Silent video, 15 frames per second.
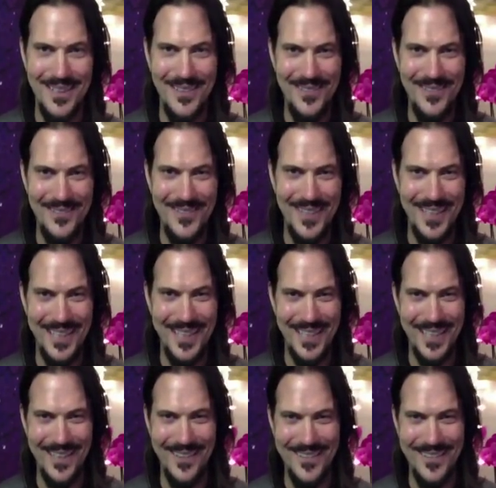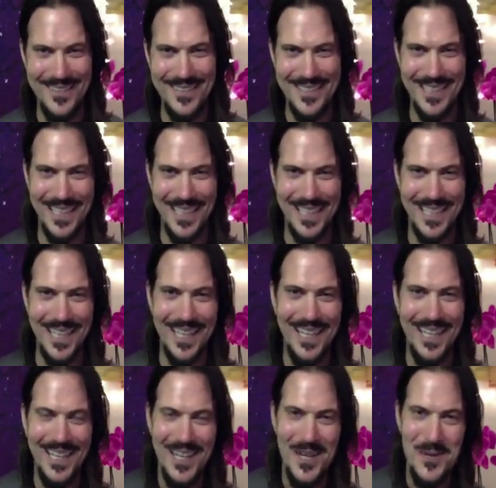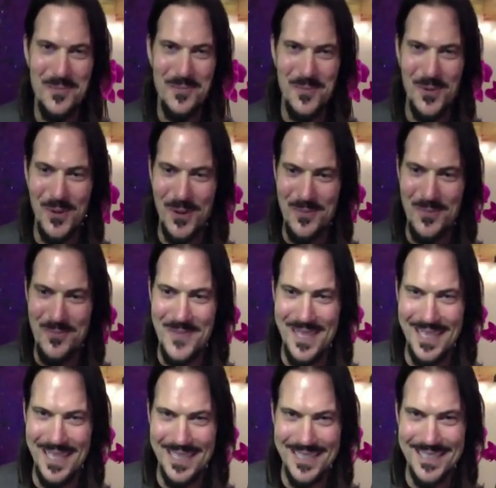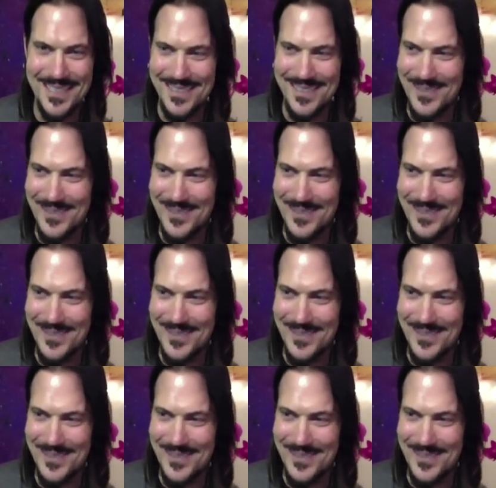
videos that get more minutes.